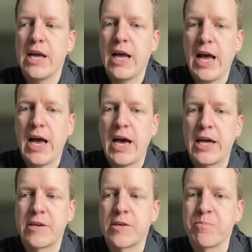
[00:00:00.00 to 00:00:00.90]

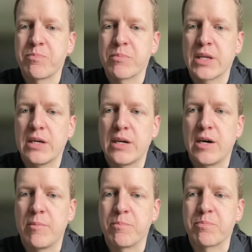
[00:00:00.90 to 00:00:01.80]
And
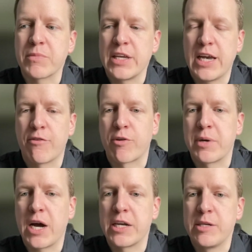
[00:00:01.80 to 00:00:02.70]
from an
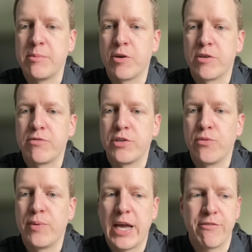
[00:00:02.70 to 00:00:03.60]
IT point of view, we
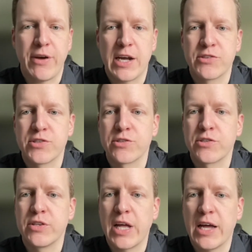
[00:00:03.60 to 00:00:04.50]
have answers to
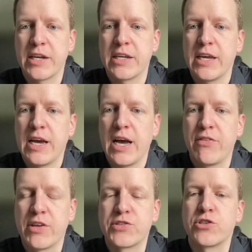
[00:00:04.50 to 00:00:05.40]
that. And
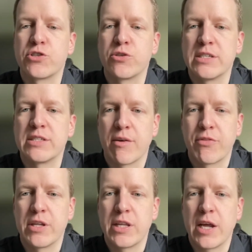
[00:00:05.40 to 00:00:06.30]
this is surely something
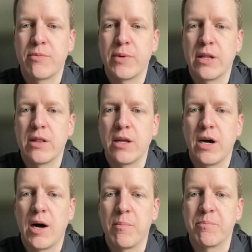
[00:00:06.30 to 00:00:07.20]
that will
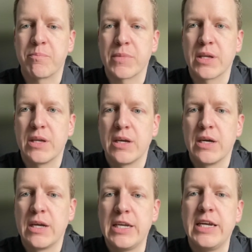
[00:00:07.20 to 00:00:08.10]

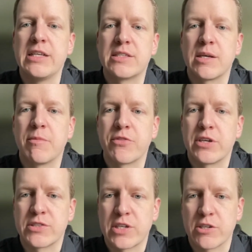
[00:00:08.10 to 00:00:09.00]
lead some of the
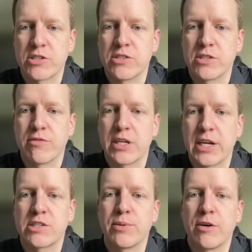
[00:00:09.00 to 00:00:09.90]
discussions over the next
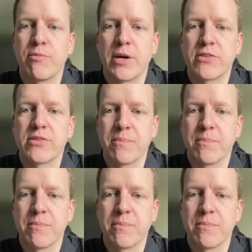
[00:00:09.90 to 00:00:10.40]
12 months.